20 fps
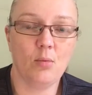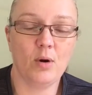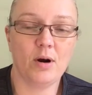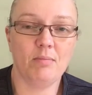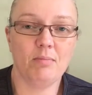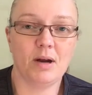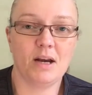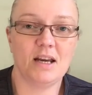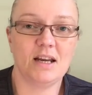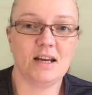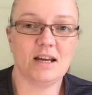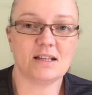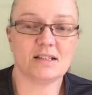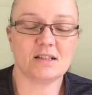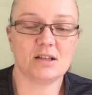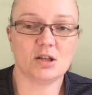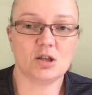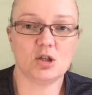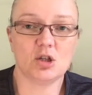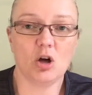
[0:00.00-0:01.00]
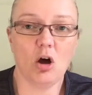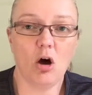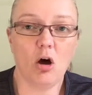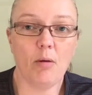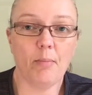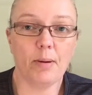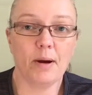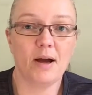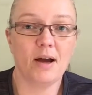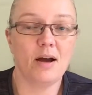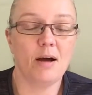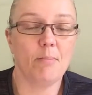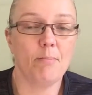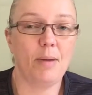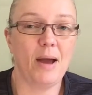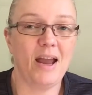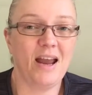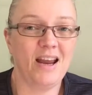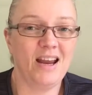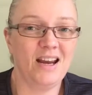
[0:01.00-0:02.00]
when my knee gets to the top,
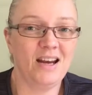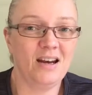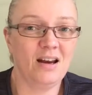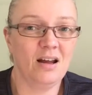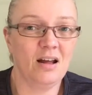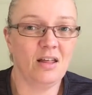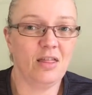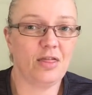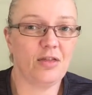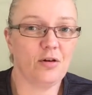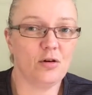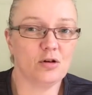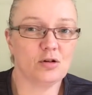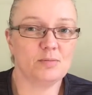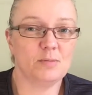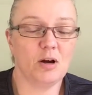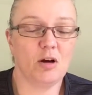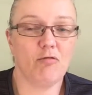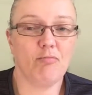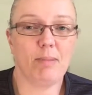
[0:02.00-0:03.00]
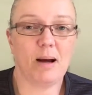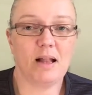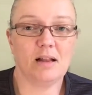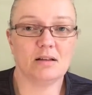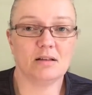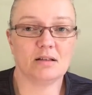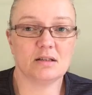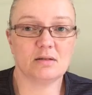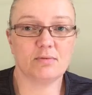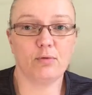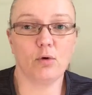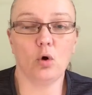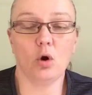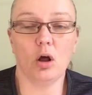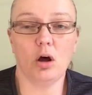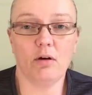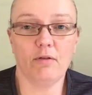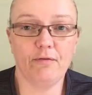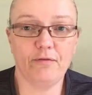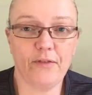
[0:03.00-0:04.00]
pain, throws me off balance,
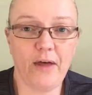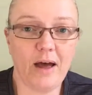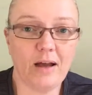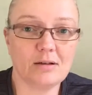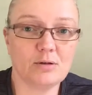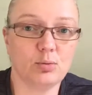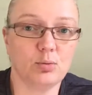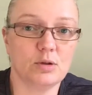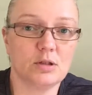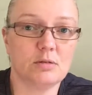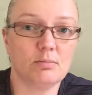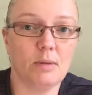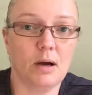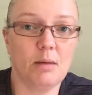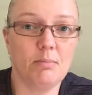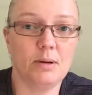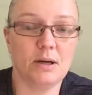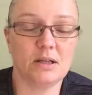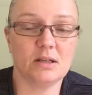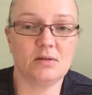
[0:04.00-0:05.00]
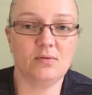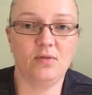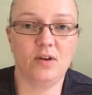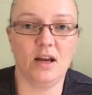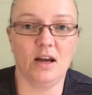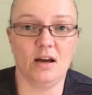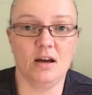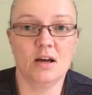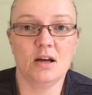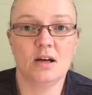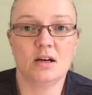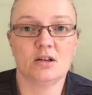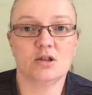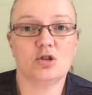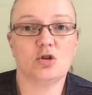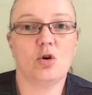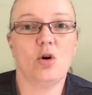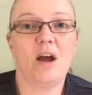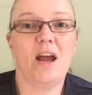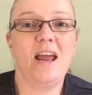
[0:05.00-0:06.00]
fall off. That was my biggest fear.
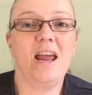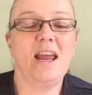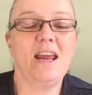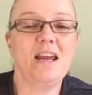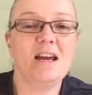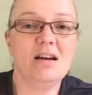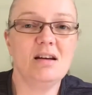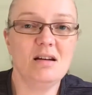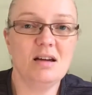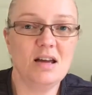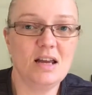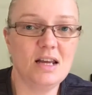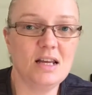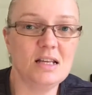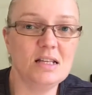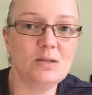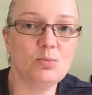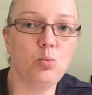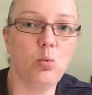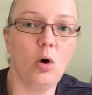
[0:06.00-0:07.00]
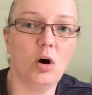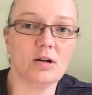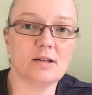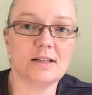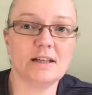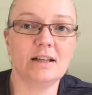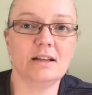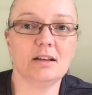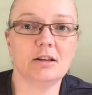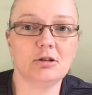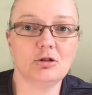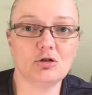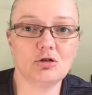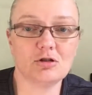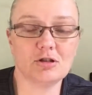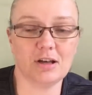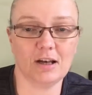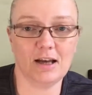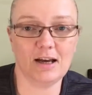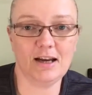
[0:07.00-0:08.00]
So here is what it
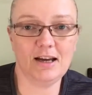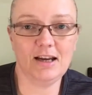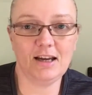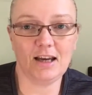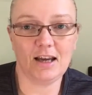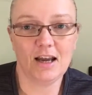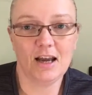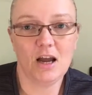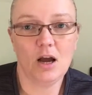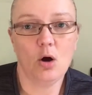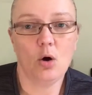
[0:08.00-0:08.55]
looked like